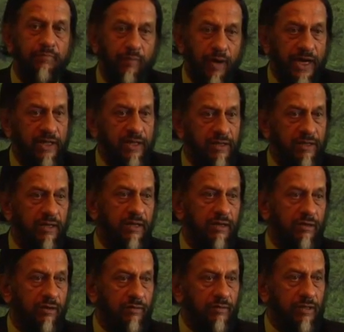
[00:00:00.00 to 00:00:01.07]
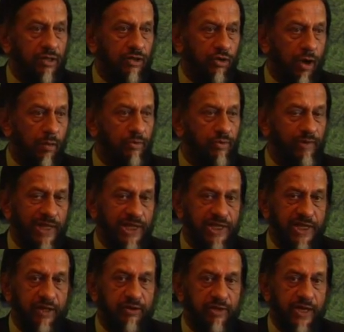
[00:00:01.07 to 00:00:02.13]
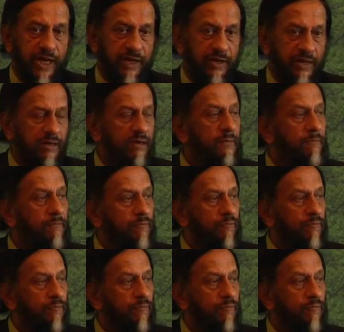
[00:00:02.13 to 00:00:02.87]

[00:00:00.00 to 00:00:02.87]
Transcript: by the Commonwealth Secretariat